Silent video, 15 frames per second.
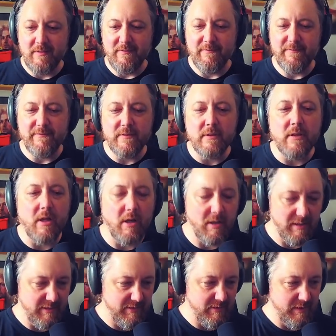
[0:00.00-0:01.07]

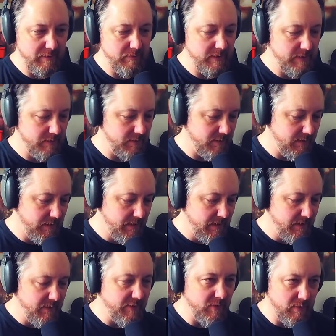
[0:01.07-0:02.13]
flawlessly written.
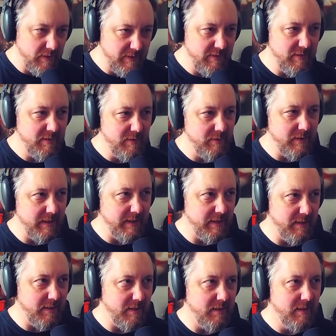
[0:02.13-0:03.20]
So listen to it again.